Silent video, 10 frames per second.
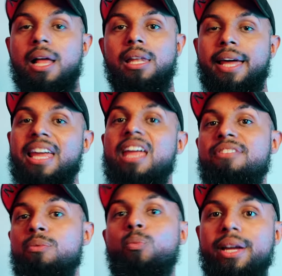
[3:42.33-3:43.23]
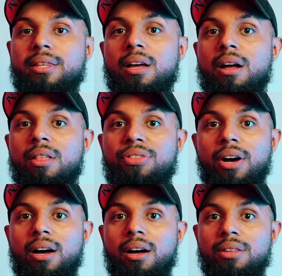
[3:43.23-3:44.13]
like, even with
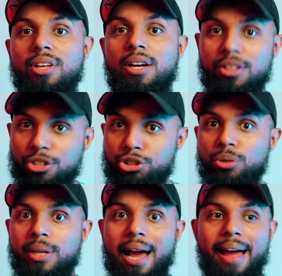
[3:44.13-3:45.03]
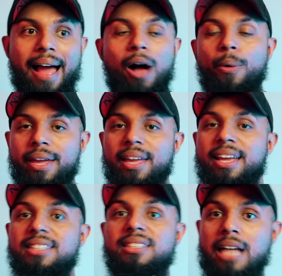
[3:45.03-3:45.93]
the the the shooting guy, how
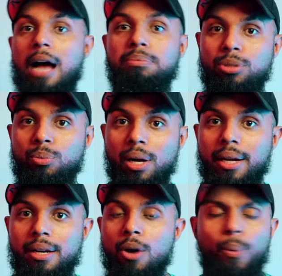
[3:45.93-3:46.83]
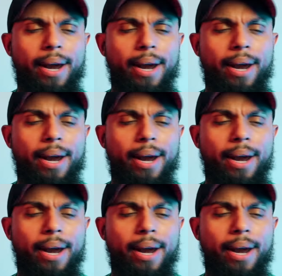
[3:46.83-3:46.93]
his stop to run,